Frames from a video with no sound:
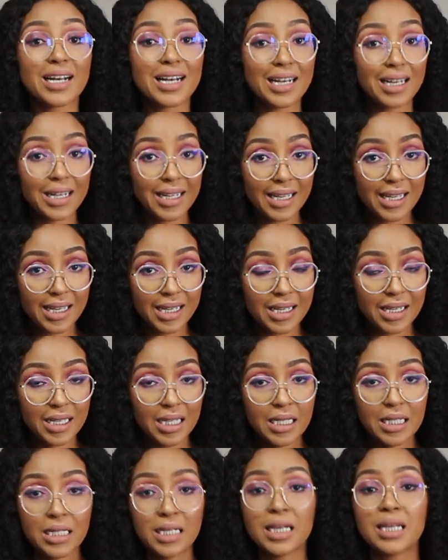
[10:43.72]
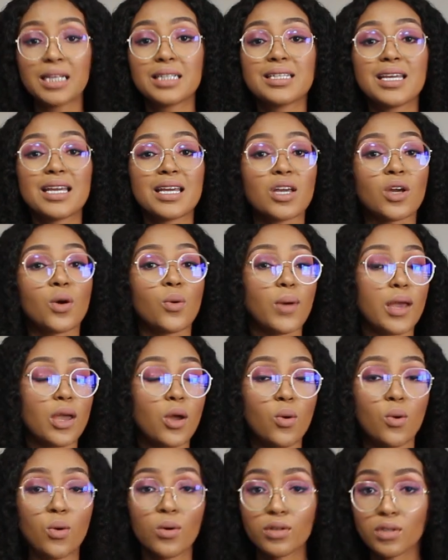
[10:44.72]
clean, taking away
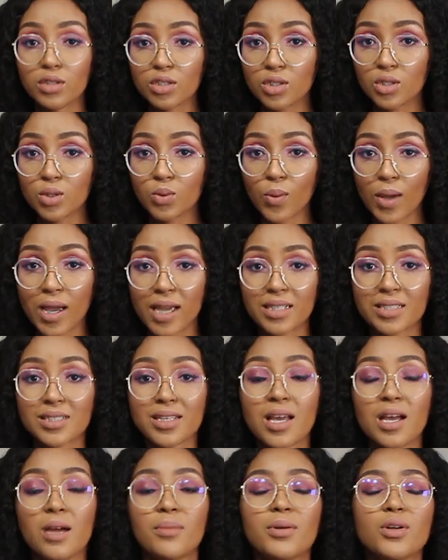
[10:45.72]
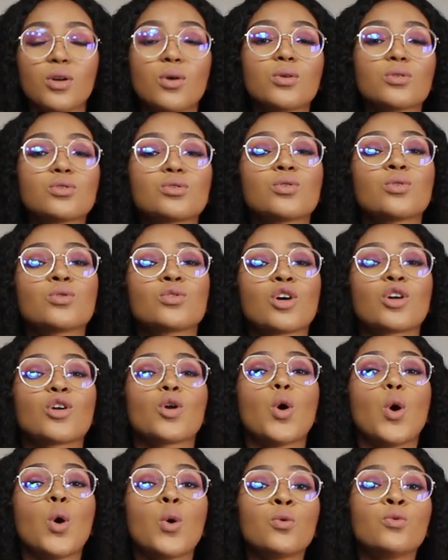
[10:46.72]
all the sweat, but also
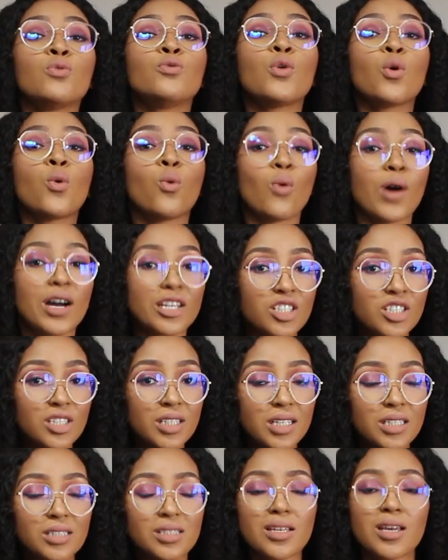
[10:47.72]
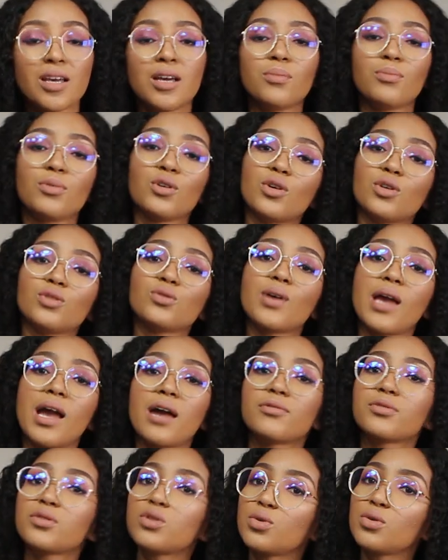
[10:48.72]
not over washing it because you
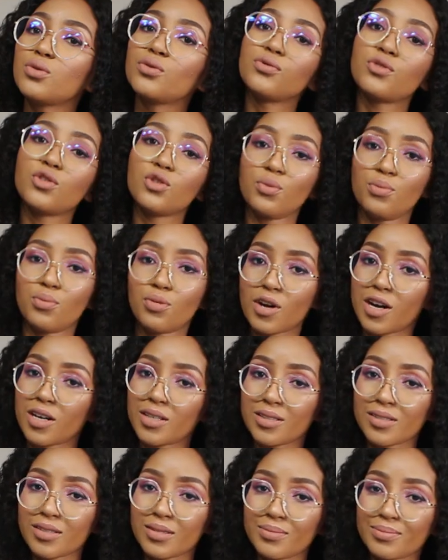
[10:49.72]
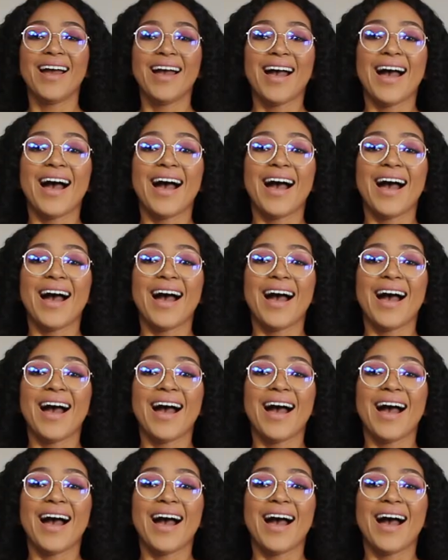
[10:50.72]
have too few bras.